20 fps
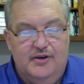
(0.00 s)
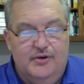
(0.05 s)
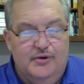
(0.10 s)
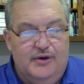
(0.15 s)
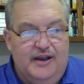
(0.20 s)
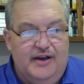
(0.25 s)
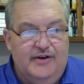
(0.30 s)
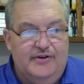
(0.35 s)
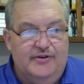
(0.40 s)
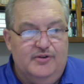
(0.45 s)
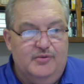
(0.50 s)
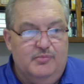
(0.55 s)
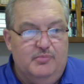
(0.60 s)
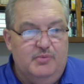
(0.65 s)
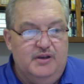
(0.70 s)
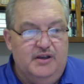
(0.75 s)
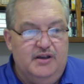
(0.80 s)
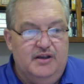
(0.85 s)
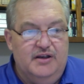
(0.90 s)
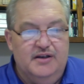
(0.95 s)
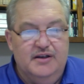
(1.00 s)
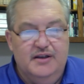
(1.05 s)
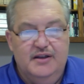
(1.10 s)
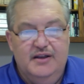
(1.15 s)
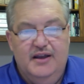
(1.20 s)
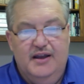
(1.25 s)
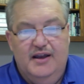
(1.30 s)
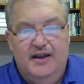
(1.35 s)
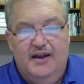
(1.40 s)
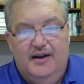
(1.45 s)
go down to the pit.
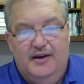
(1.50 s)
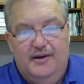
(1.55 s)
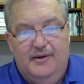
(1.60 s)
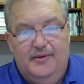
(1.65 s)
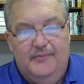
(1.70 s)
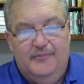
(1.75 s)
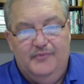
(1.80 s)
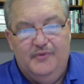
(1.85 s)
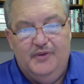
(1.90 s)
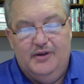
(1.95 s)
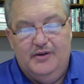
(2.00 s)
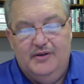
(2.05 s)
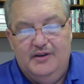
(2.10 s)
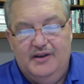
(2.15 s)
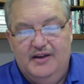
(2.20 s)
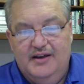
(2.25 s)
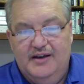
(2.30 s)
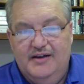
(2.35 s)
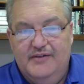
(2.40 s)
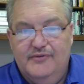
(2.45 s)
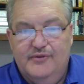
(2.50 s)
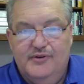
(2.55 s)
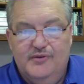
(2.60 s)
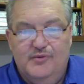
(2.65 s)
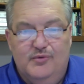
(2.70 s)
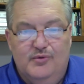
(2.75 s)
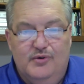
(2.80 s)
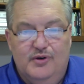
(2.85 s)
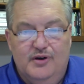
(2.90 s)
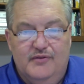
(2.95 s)
Every
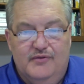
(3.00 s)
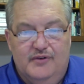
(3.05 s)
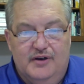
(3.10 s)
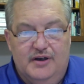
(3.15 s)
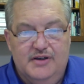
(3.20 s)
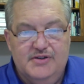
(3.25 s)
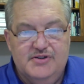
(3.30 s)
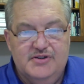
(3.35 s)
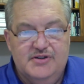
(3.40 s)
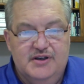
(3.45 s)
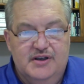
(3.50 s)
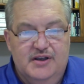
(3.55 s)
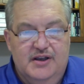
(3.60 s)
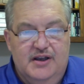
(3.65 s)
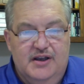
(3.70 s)
one of us,